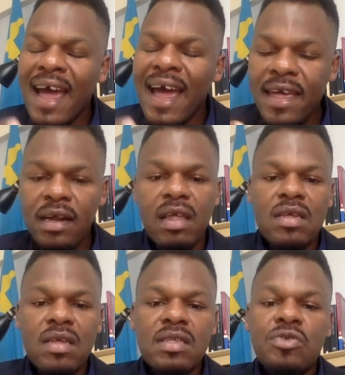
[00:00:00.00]
eye
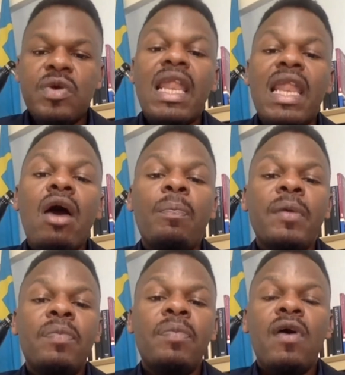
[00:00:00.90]
glance to allow
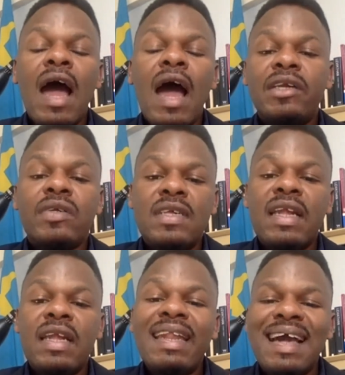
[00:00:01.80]
people
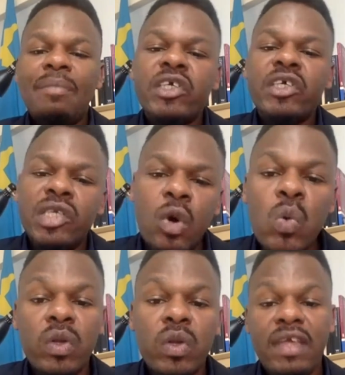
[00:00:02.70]
understand and capture the
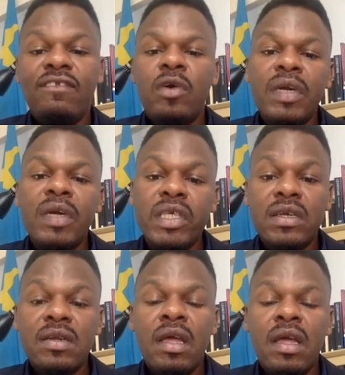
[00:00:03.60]
whole
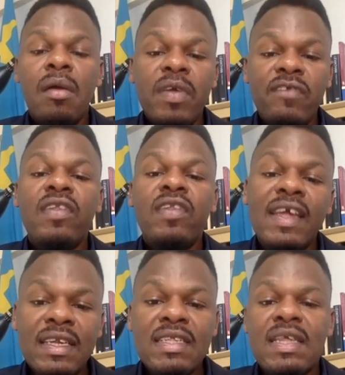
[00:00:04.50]
information before
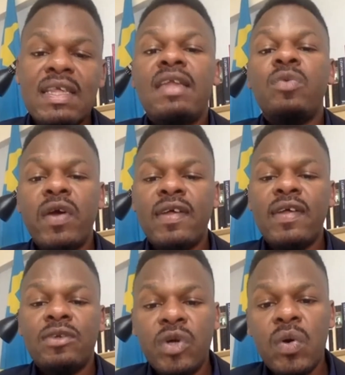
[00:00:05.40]
they decide whether
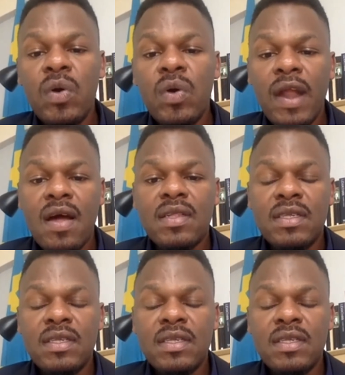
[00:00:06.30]
to go or not.